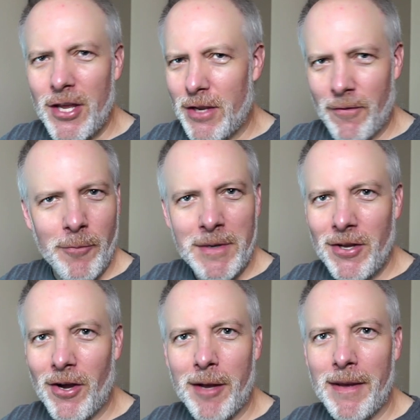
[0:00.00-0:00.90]
You've heard me
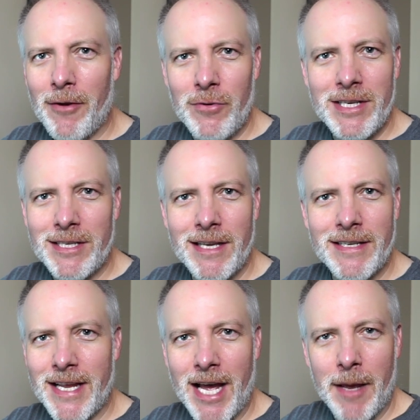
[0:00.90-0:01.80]
talk about
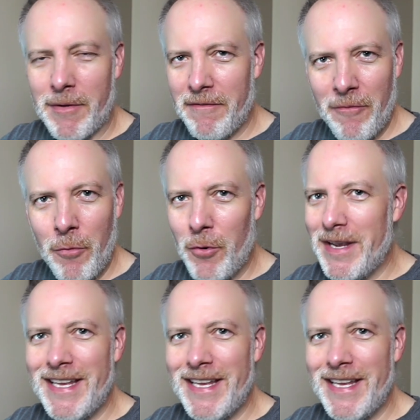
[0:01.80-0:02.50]
Resize AI before.